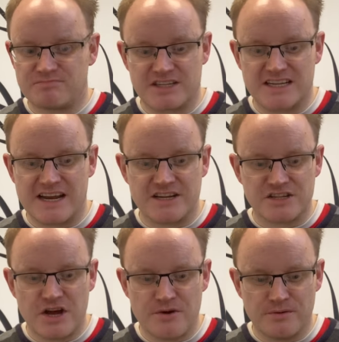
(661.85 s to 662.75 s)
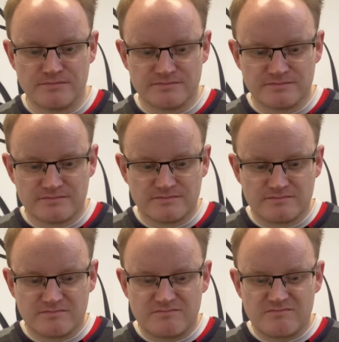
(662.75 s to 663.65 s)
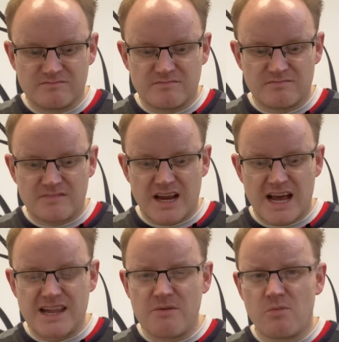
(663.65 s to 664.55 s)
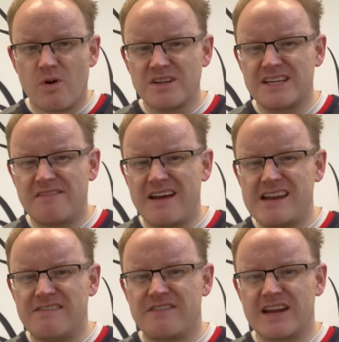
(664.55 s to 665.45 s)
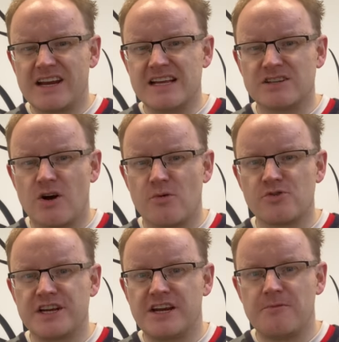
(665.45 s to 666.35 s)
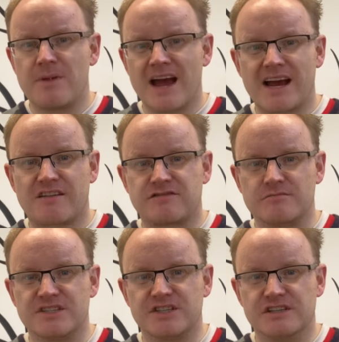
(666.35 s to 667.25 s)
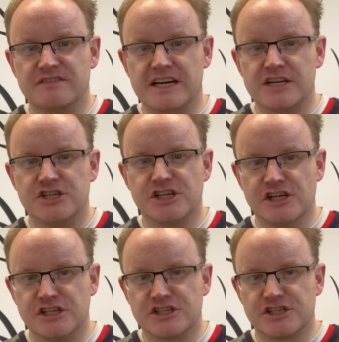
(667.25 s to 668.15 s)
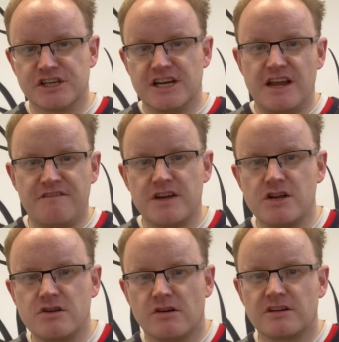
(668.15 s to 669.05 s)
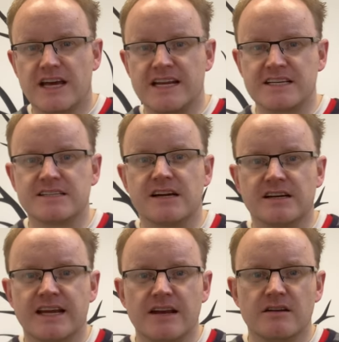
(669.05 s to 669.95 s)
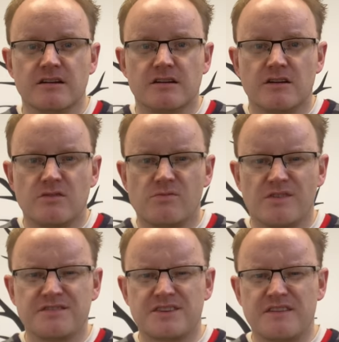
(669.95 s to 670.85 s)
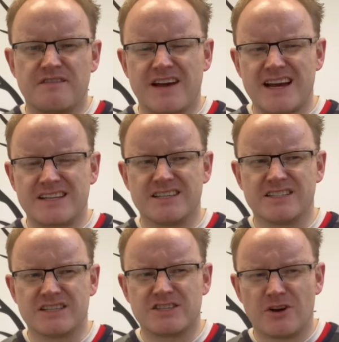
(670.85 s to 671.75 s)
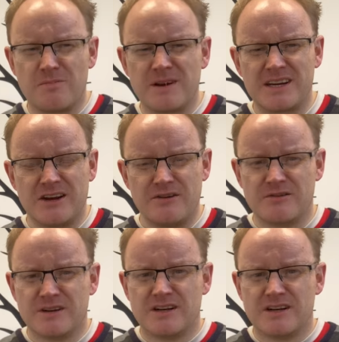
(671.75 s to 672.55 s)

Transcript: Just let us know. And then what, if anything, is holding you back from serving in church? If you're not getting stuck in, what sort of factors are stopping you?